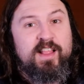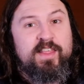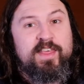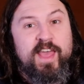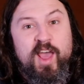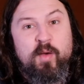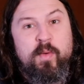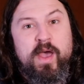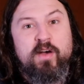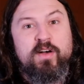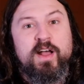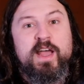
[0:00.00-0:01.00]
Think
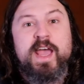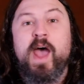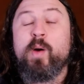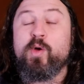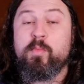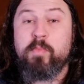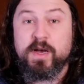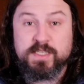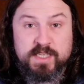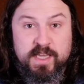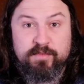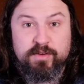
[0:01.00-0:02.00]
about how you're
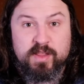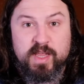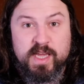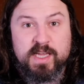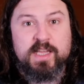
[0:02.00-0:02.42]
bussing everything.